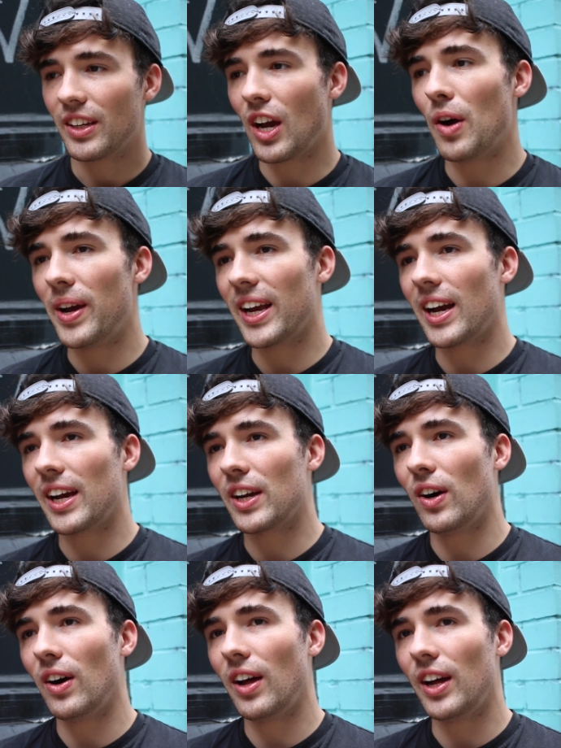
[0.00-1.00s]
going, I
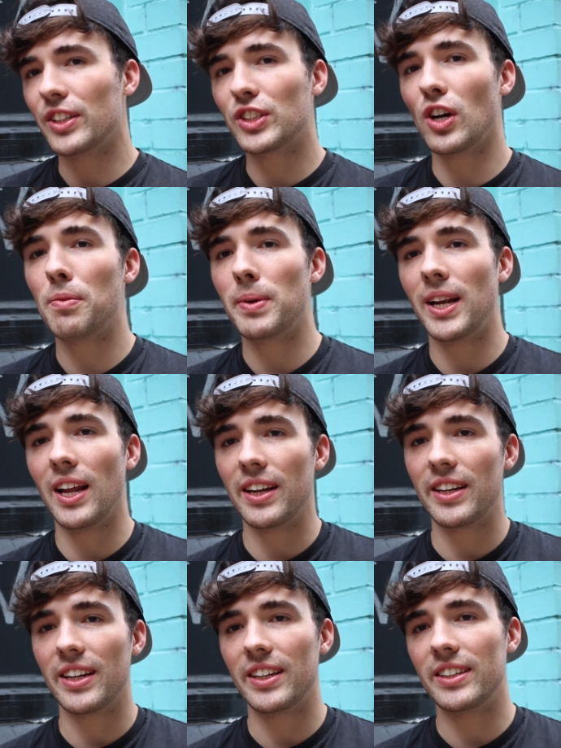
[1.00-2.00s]
got a job in
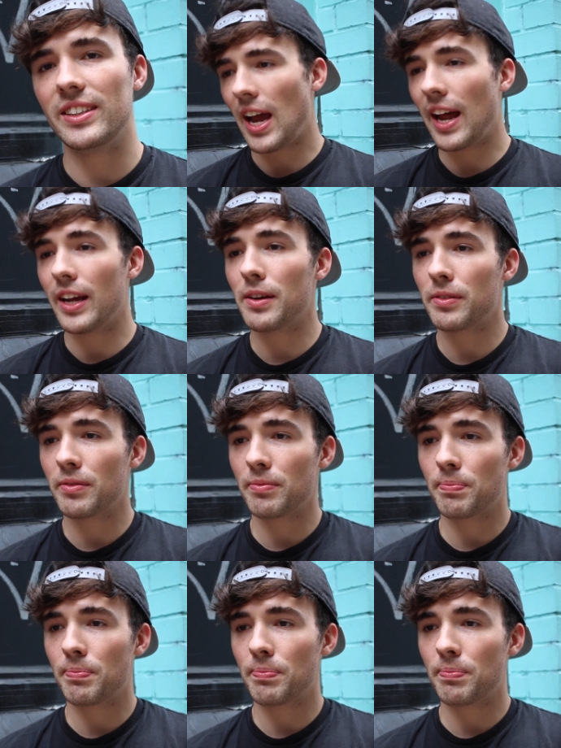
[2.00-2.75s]
London at a